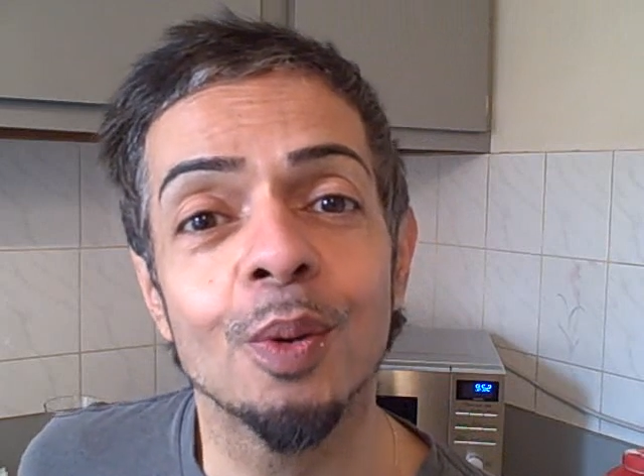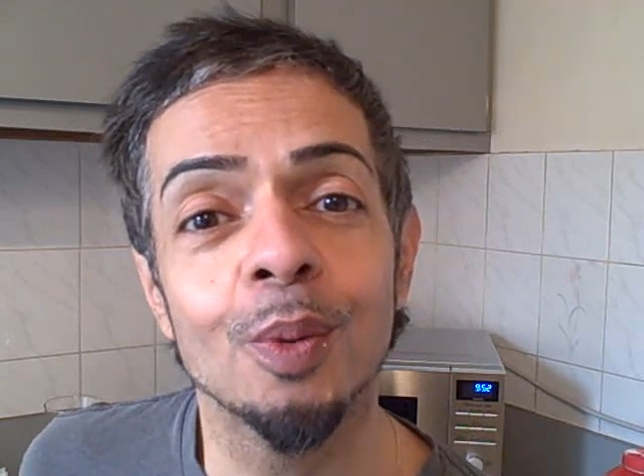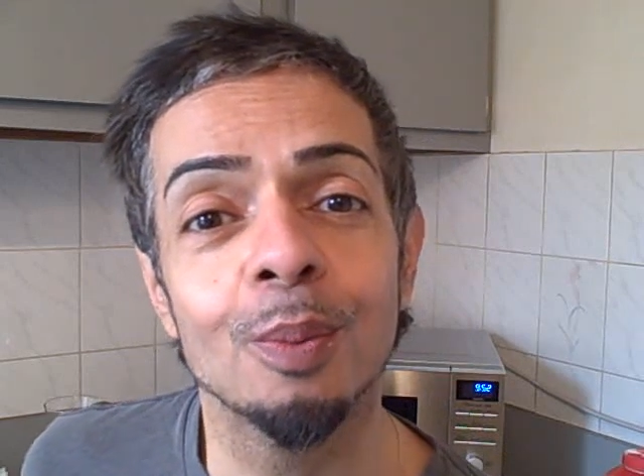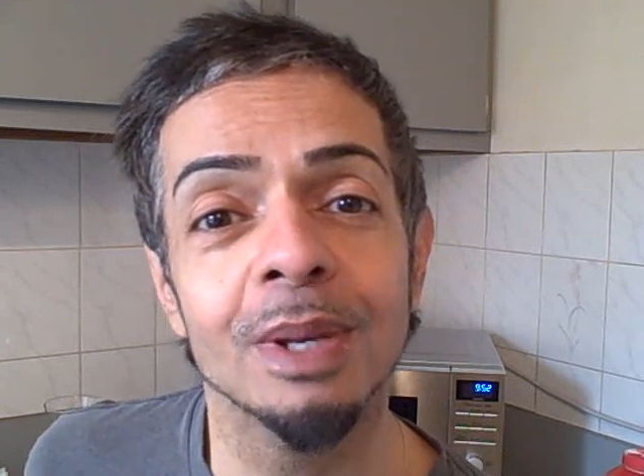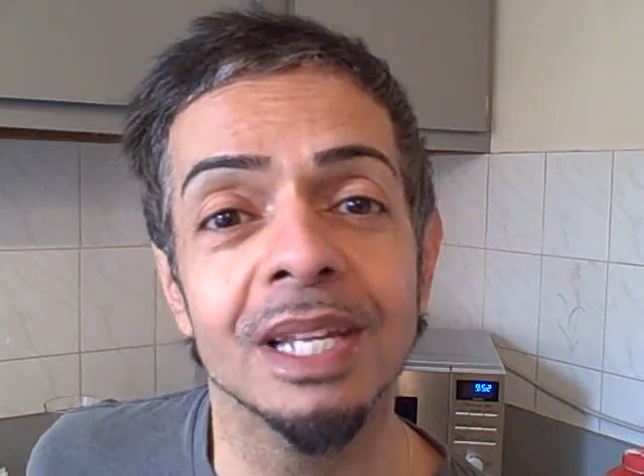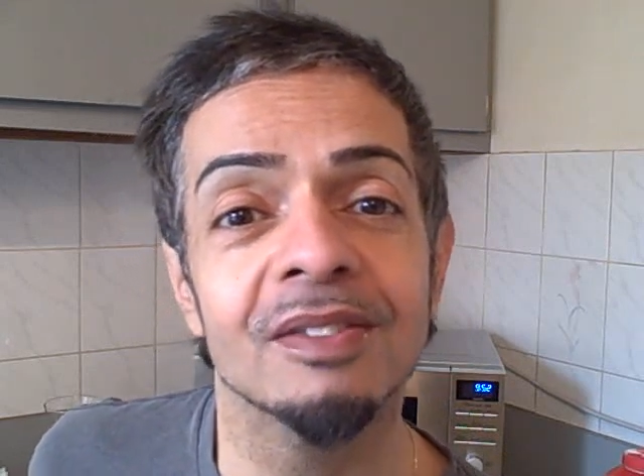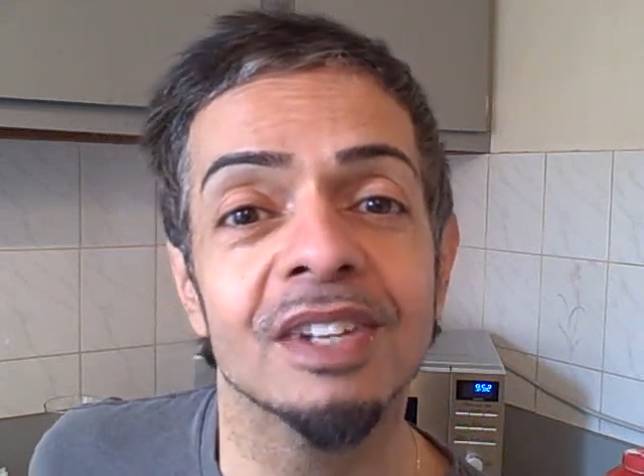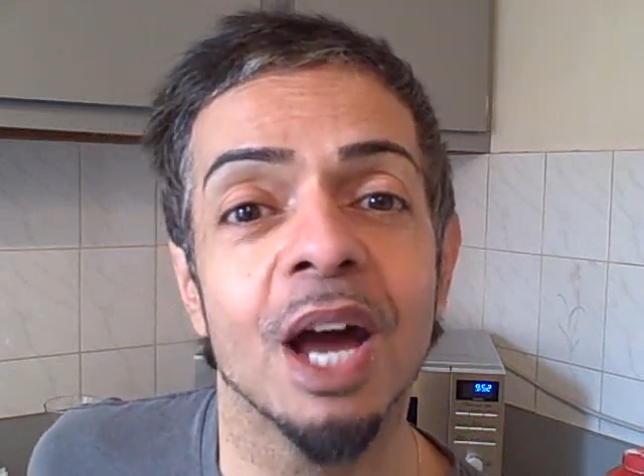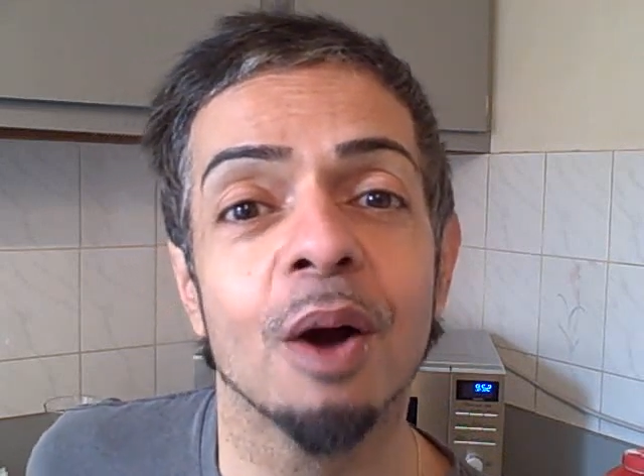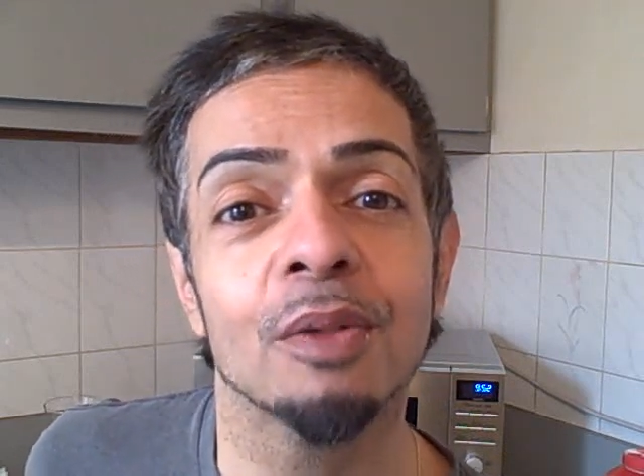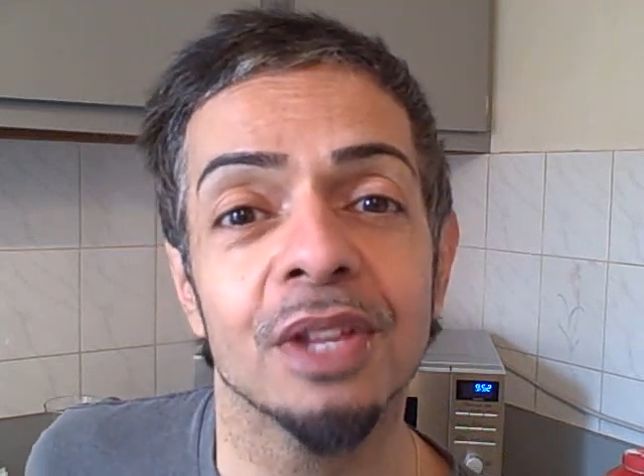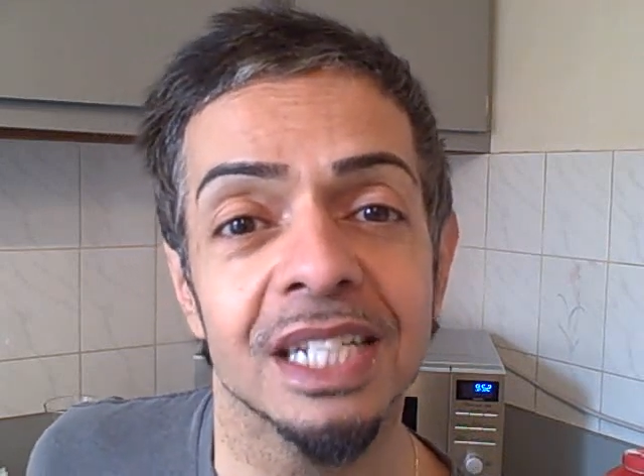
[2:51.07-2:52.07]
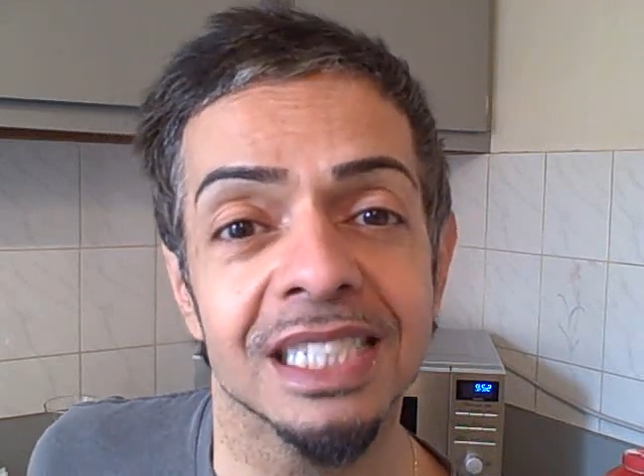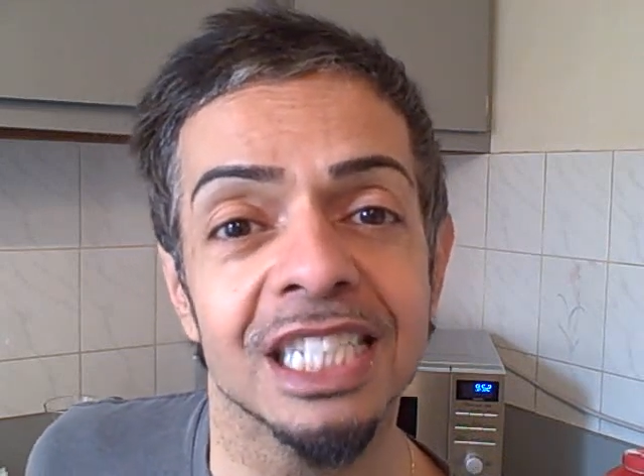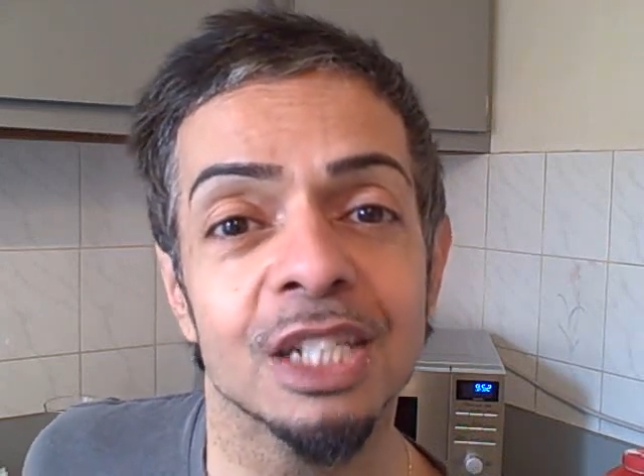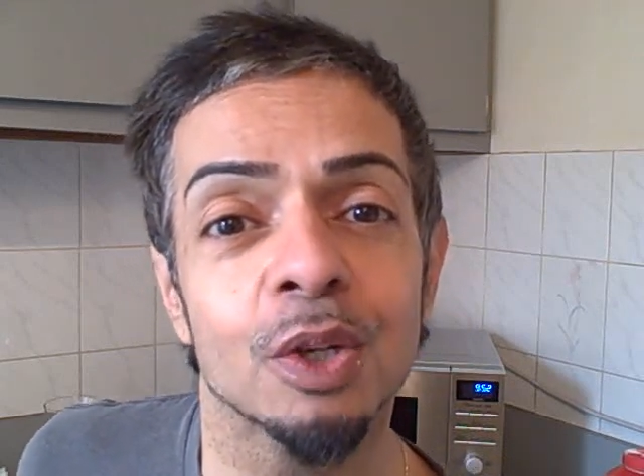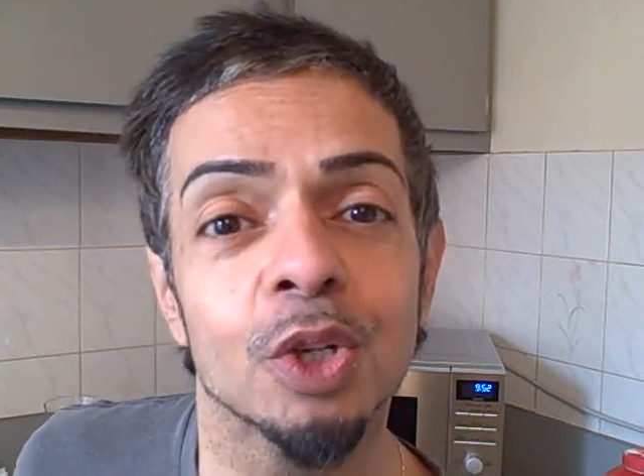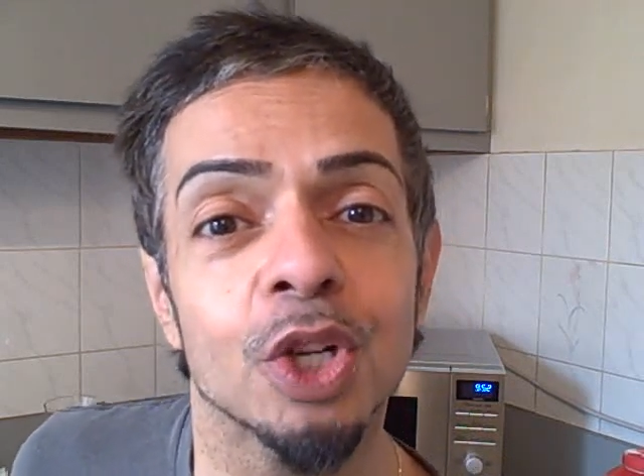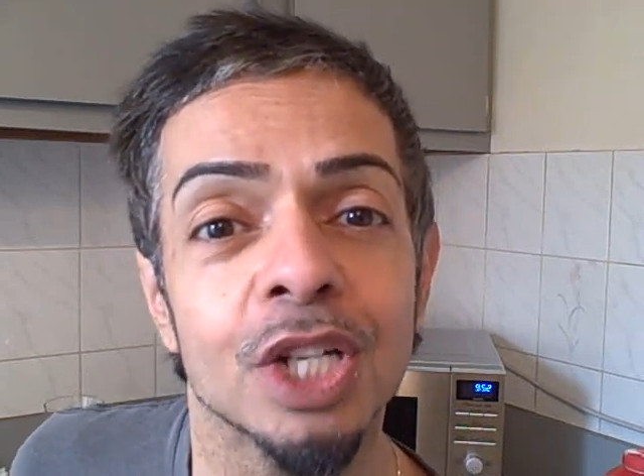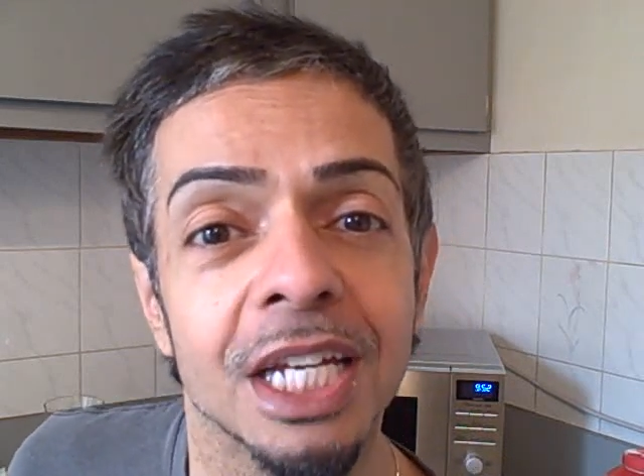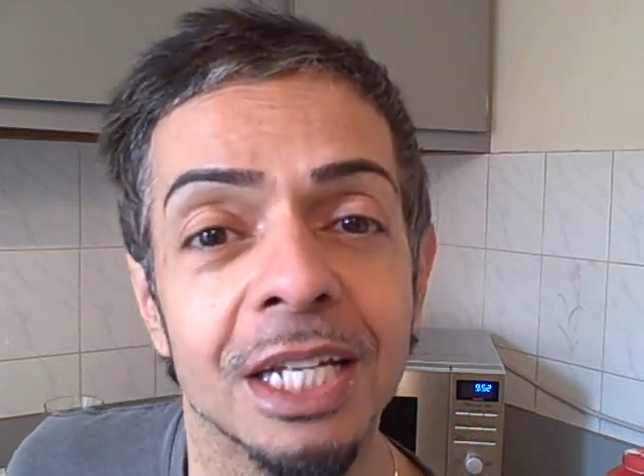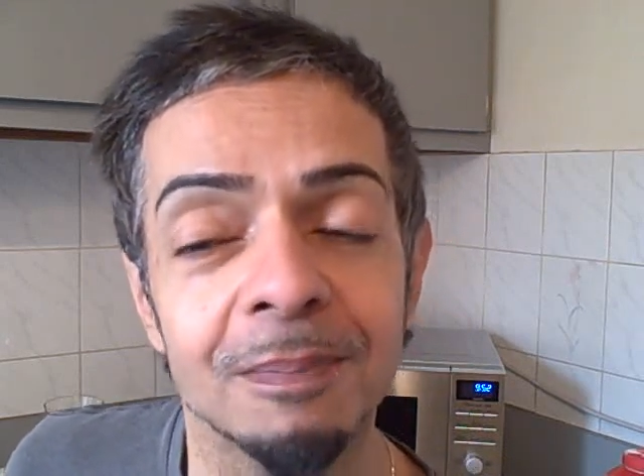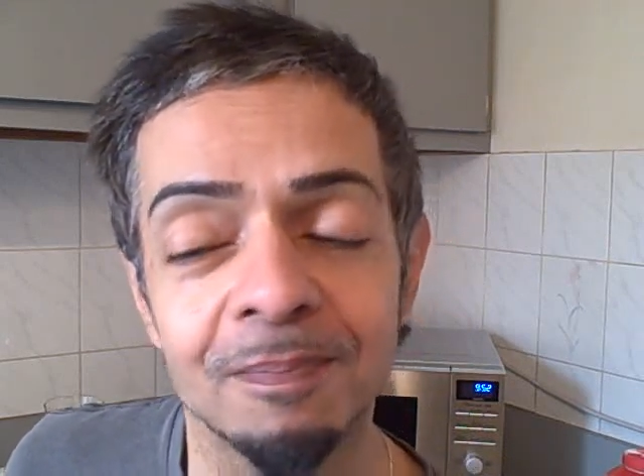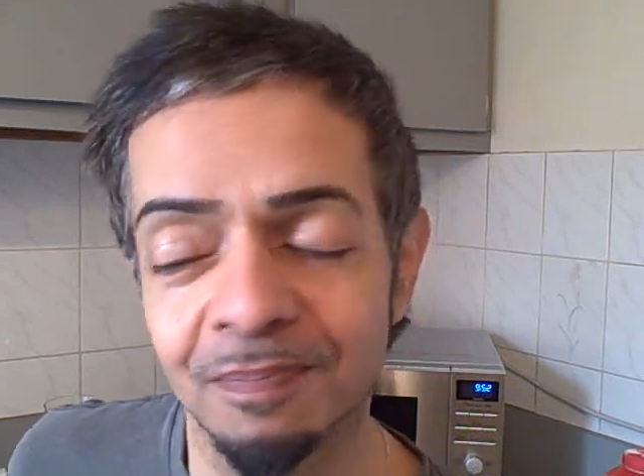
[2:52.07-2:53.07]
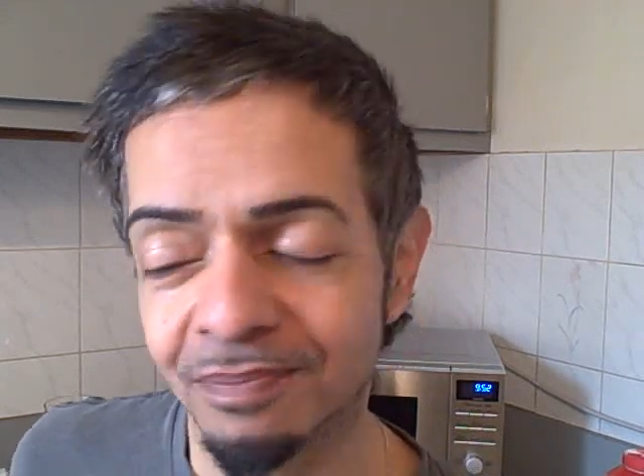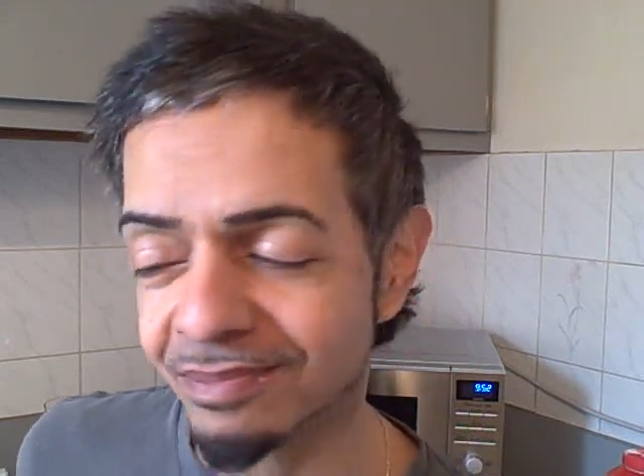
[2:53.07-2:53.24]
who believe in healthy Latino cooking,